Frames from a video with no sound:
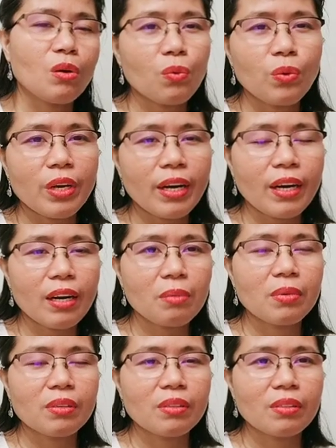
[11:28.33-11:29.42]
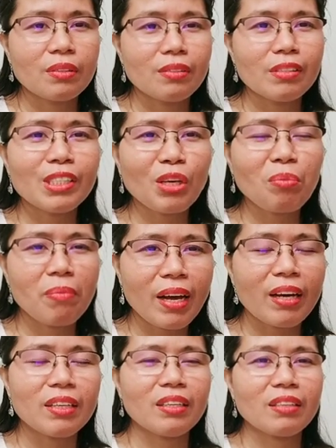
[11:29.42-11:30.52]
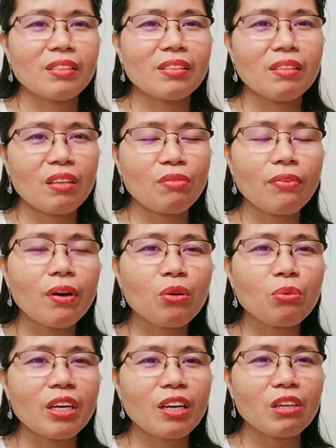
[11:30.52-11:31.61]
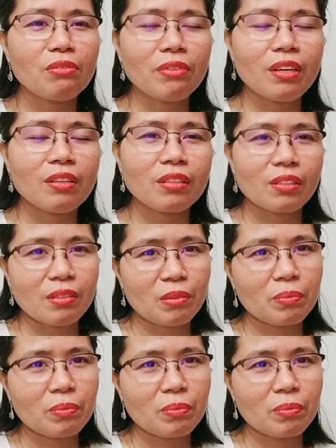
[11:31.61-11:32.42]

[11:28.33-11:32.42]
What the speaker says: We have the same blood that flowing in our veins.